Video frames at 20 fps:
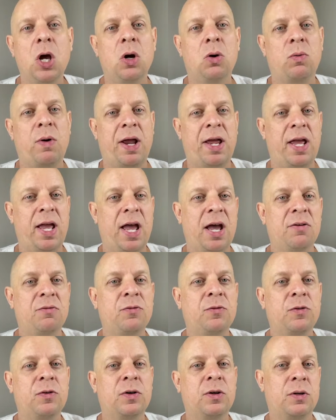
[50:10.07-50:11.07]
right
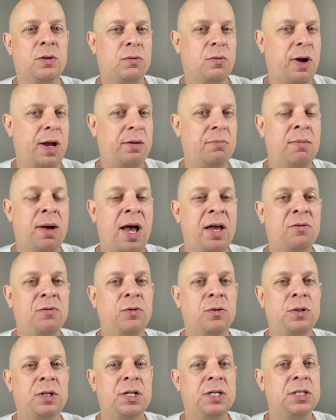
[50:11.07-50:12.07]
effort, right
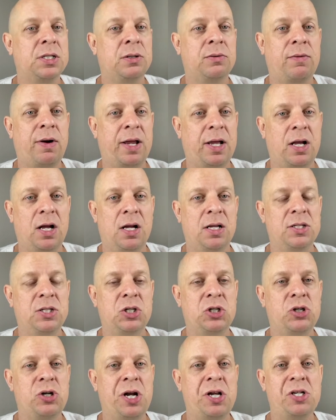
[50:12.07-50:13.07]
mindfulness, and right
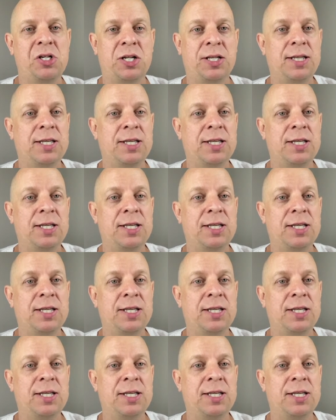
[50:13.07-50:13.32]
concentration.